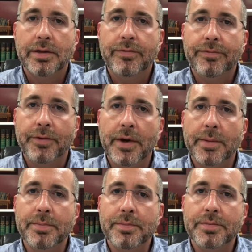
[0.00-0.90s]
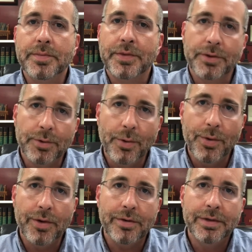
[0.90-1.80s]
from the
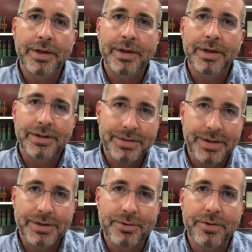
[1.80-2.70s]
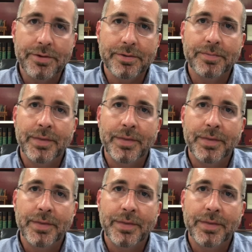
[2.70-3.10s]
Lord to Israel.